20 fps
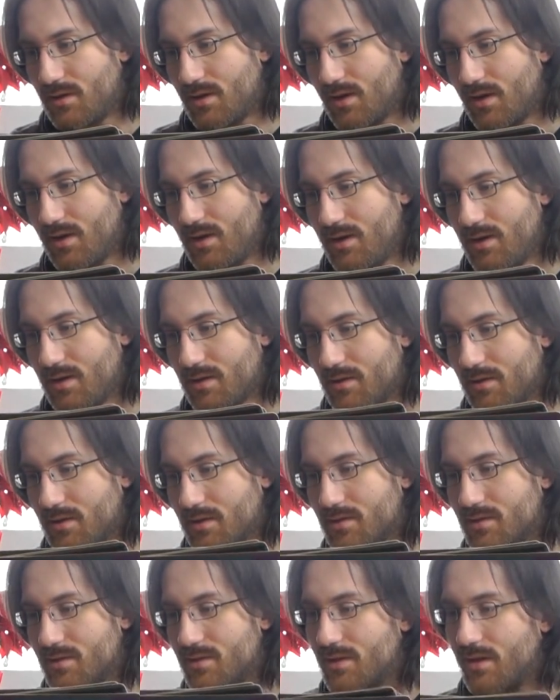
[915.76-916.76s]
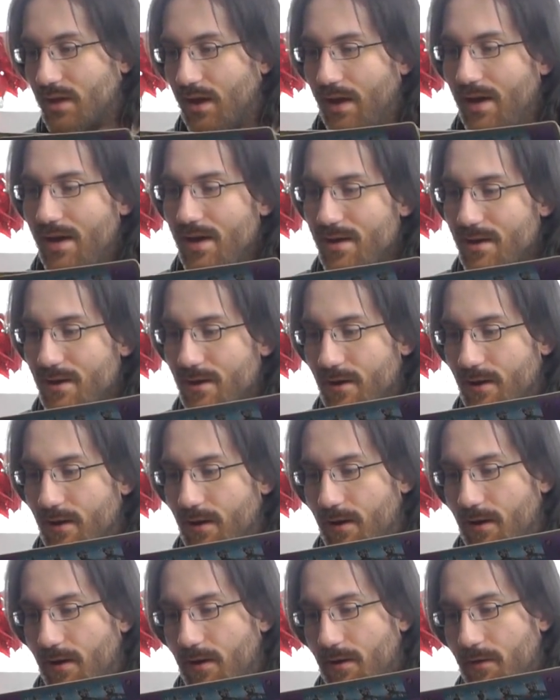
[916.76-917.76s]
I like this.
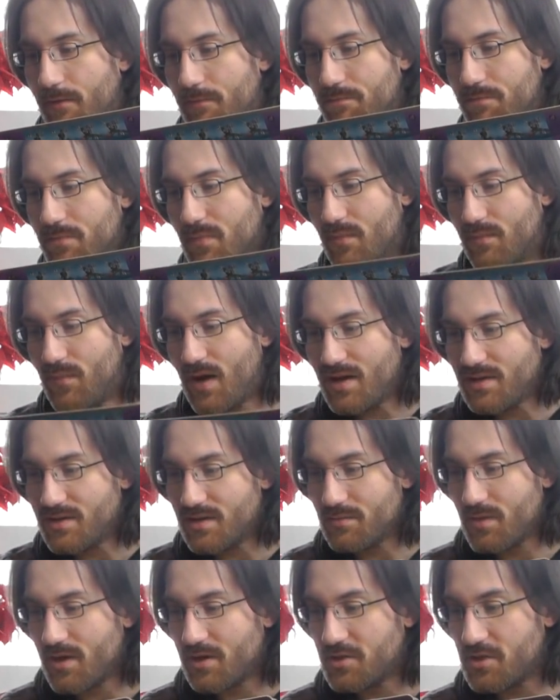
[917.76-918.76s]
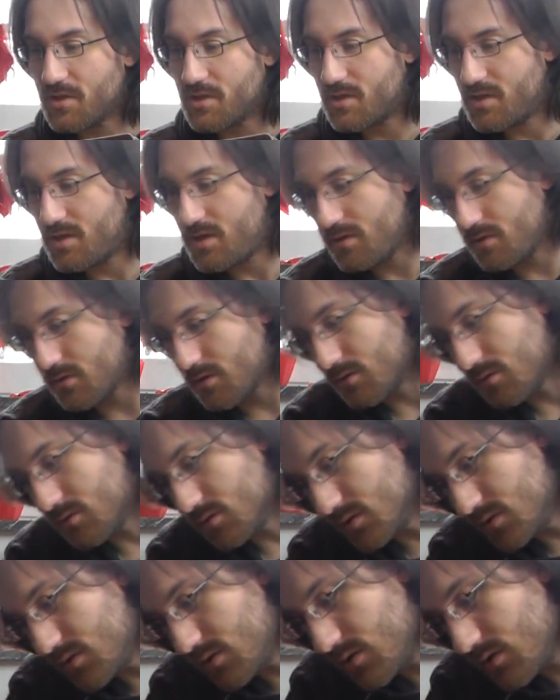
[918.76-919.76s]
Ah! Might and Magic
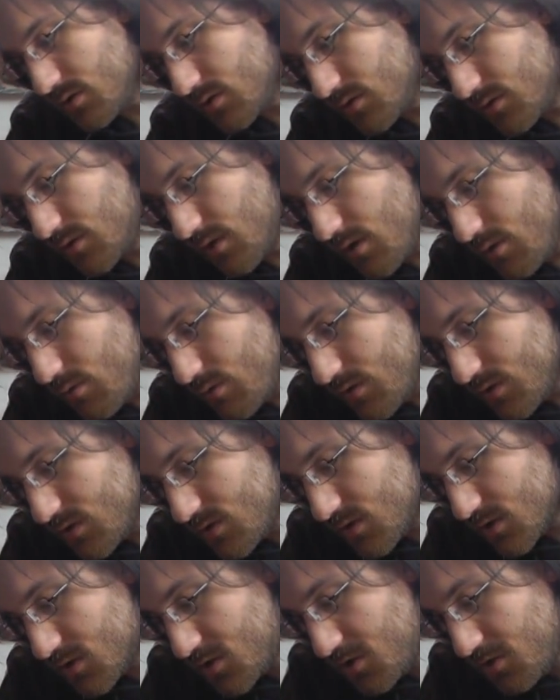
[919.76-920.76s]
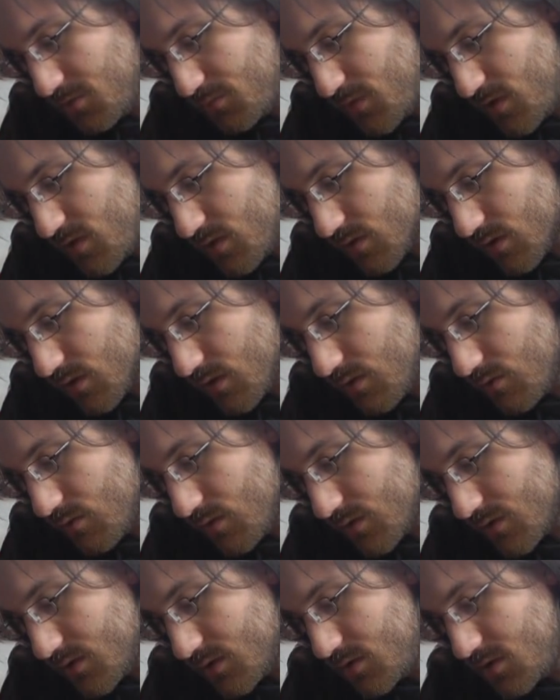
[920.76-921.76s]
Heroes. Dowód zakupy gry
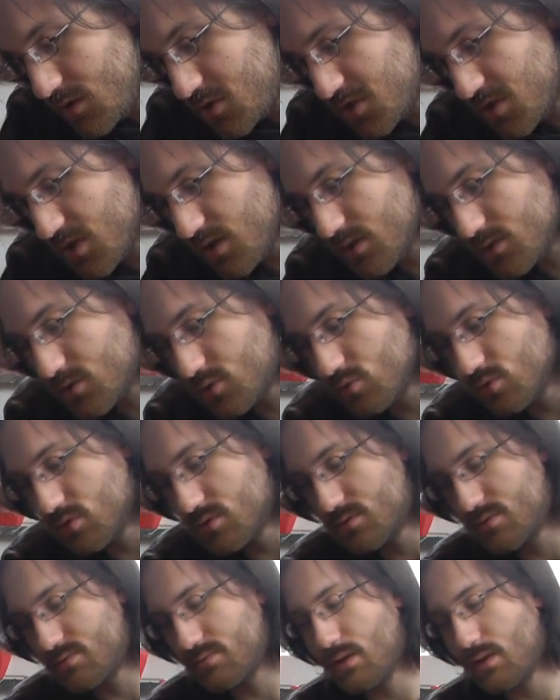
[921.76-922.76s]
onedyczne tu...